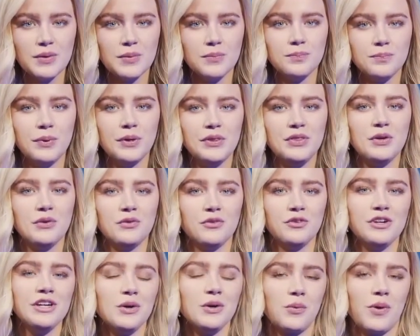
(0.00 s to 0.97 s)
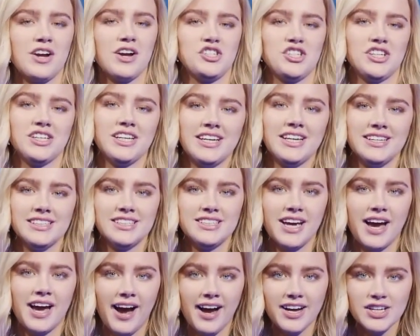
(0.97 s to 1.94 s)
But the real question is,
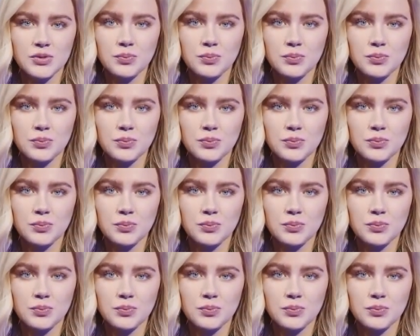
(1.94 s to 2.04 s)
has